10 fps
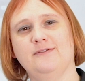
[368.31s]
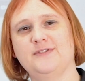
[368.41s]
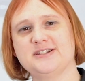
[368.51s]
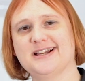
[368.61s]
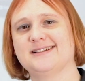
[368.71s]

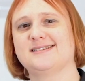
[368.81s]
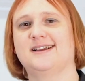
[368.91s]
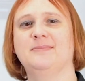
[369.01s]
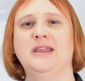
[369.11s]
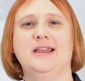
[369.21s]
For
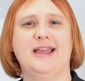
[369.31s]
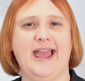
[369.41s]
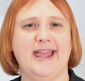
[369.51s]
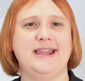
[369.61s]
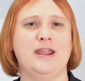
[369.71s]
Tesla,
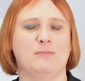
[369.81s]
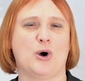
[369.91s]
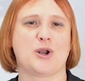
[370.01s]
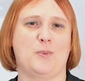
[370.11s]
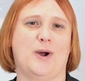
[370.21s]
any
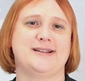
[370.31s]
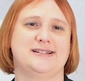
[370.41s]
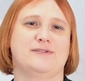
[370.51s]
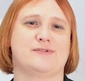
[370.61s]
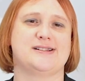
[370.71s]
Model Y
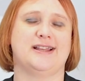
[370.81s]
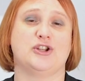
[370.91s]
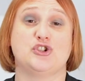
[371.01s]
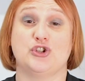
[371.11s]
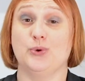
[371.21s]
deliveries it
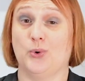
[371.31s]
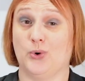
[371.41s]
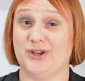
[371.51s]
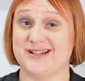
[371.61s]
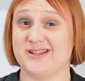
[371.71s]
can
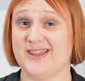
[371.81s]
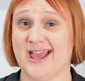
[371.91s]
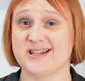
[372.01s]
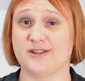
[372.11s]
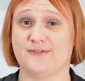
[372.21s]
shoehorn into the
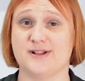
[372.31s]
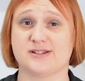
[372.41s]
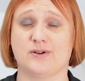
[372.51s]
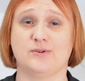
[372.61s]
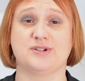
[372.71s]
end of the
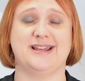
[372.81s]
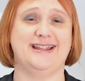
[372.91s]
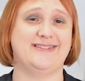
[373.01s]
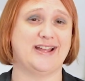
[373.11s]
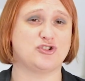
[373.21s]
first quarter
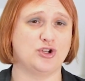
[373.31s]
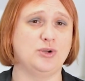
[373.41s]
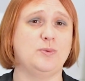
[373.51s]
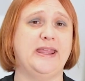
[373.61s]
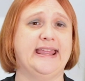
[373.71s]
in that
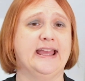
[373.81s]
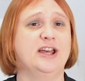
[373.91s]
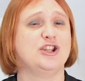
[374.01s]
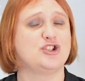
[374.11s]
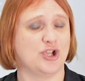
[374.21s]
2-week,
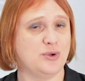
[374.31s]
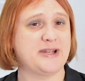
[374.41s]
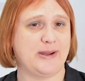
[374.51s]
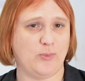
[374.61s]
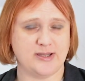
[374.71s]

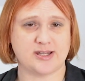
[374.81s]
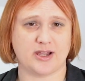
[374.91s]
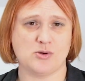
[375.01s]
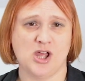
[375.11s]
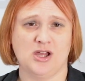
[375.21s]
2-day
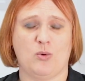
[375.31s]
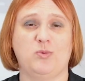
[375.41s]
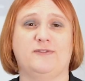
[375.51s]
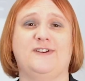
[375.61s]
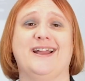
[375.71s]
window will
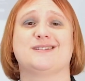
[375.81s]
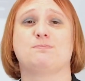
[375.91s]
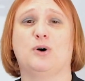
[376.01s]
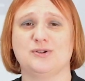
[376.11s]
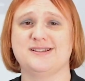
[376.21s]

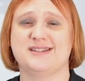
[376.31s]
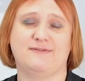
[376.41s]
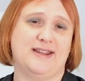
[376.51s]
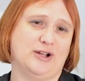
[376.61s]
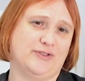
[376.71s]
reflect
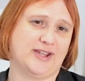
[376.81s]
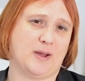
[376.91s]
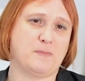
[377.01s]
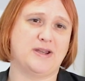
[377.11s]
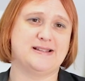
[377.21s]
positively on the
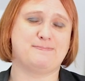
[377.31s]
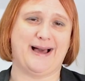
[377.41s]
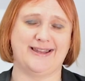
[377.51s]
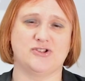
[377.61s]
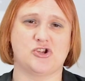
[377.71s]
company's
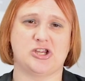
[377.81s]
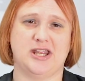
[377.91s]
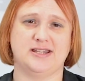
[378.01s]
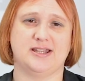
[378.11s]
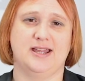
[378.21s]
balance sheet.